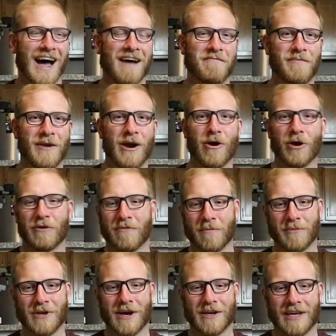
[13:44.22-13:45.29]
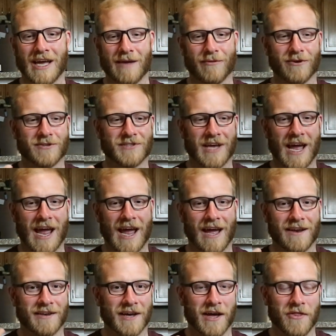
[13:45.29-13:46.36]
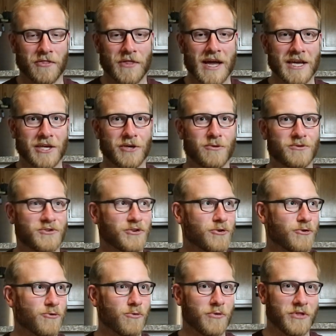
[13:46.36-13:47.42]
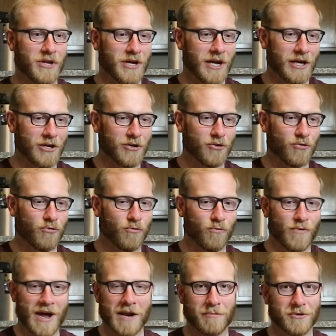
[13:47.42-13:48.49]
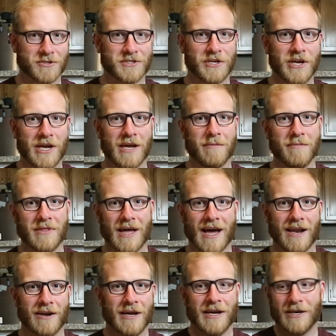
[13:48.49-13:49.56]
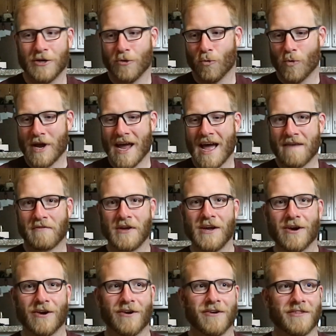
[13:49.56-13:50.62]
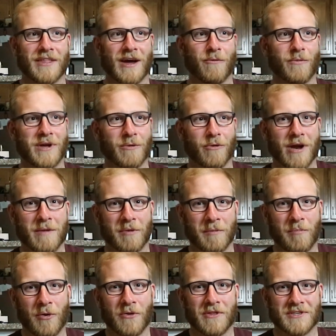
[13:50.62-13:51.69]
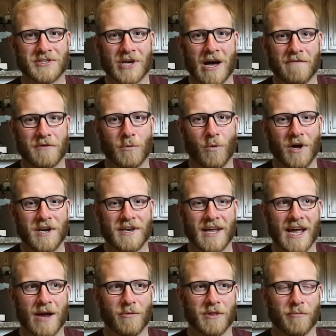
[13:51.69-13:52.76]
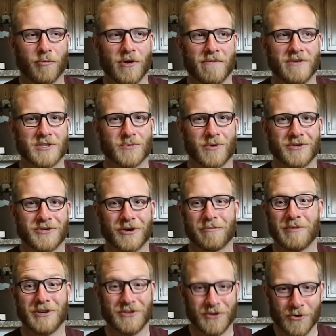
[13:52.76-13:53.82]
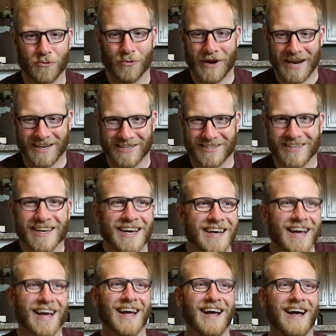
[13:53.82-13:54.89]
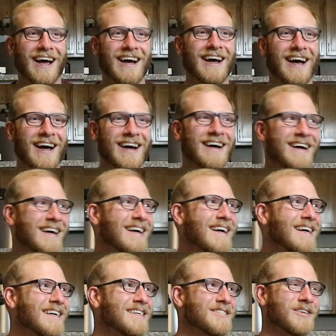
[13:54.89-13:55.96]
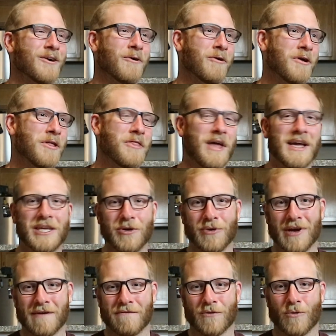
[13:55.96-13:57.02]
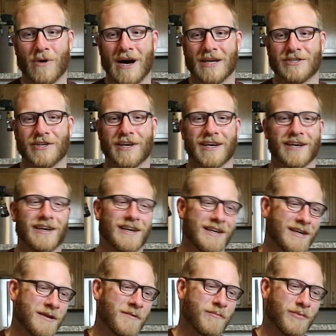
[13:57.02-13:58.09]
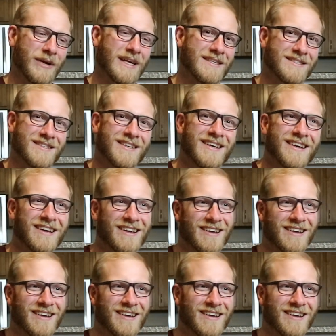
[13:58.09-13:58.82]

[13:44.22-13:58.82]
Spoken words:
I've been Eric from Gun Gamers, and thank you to the incredible team that we have here that we were able to pull this off in one day when the previous one took me 2 weeks. So thank you again for watching. Peace.